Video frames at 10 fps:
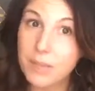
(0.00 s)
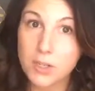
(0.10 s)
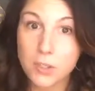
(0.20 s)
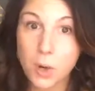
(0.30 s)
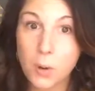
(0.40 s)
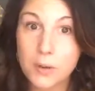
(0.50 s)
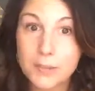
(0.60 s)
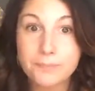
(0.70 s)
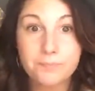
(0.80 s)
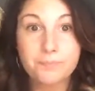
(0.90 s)
So
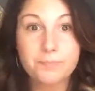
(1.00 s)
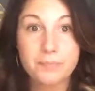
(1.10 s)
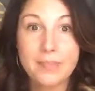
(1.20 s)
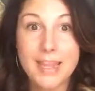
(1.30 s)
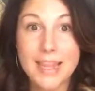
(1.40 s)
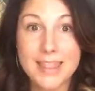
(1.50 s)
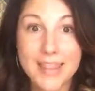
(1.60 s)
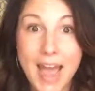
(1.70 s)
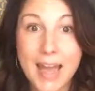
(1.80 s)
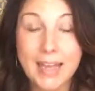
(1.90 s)

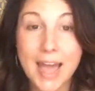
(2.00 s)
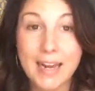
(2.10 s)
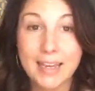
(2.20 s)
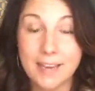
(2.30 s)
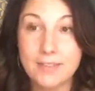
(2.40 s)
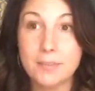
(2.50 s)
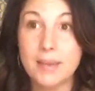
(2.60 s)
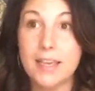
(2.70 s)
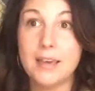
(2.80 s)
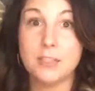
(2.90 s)
that kind of gives
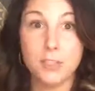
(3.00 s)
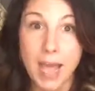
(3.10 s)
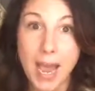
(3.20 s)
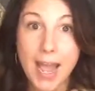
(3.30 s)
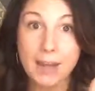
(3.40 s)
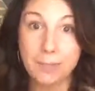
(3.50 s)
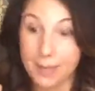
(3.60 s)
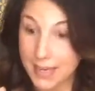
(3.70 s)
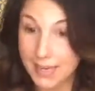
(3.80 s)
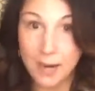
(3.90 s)
me that, and
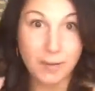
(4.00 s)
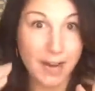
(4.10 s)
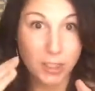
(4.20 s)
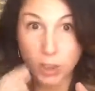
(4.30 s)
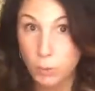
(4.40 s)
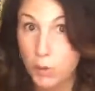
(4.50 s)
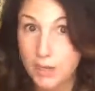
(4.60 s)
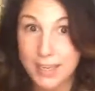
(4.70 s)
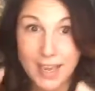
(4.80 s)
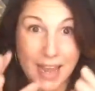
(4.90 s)
being out and actually
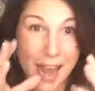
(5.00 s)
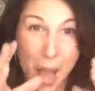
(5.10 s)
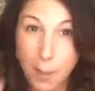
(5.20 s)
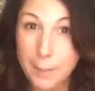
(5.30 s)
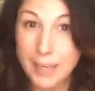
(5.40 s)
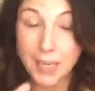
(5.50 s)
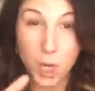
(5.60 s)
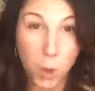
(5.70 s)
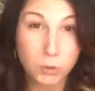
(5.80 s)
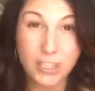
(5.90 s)
working it and helping and
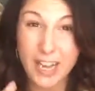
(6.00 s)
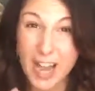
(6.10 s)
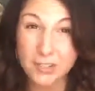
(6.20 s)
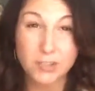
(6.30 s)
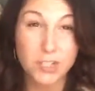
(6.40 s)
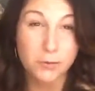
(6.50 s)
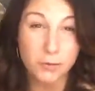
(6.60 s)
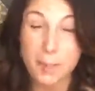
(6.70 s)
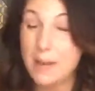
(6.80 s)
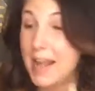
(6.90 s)
coaching hundreds of
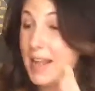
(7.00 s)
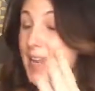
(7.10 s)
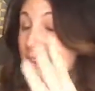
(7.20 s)
women and